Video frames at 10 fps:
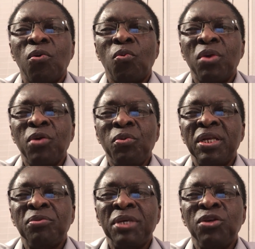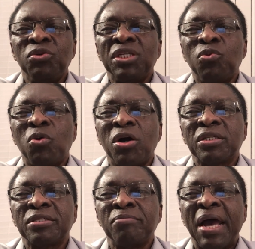We will be using
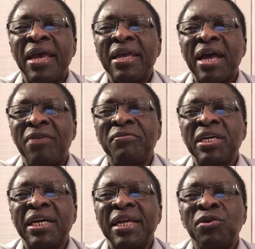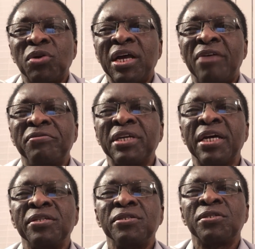works by African and
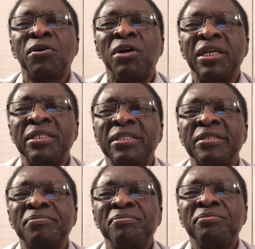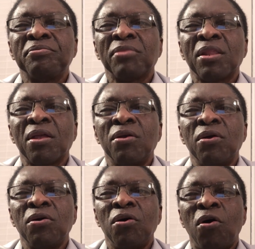non-African scholars
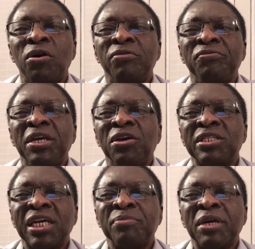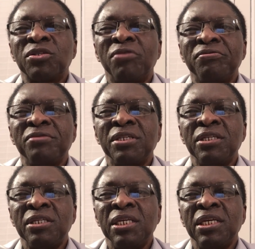on various aspects of,
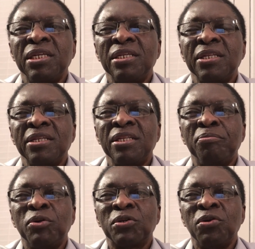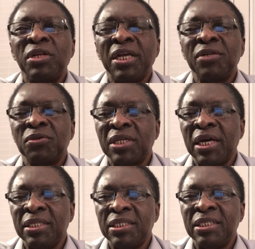indeed, the post-colonial
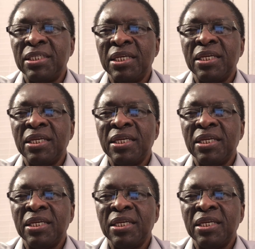societies,